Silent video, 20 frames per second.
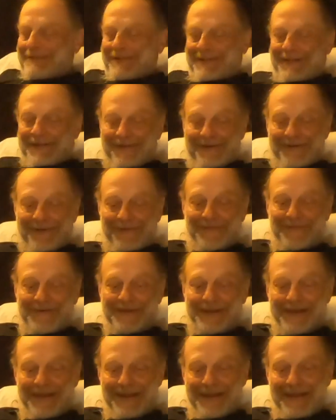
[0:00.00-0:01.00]
excuse
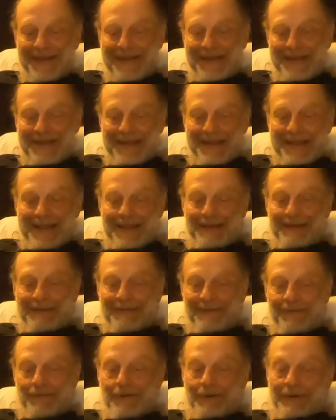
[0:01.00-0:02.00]
me,
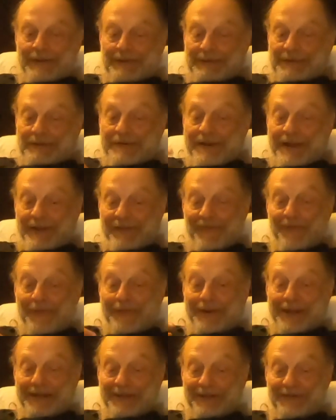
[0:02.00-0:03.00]
we'll get to an
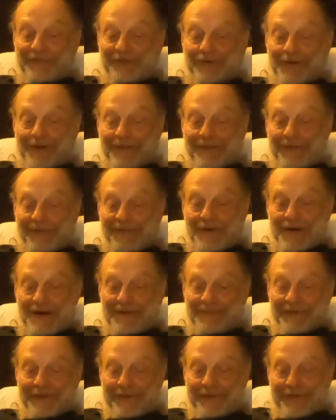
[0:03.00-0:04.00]
explanation for all this
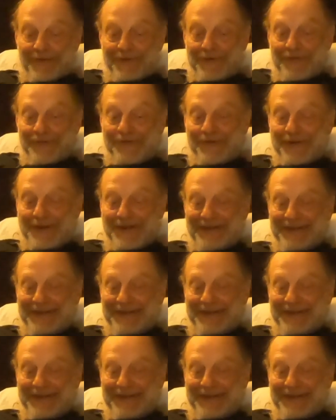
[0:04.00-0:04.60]
coughing soon.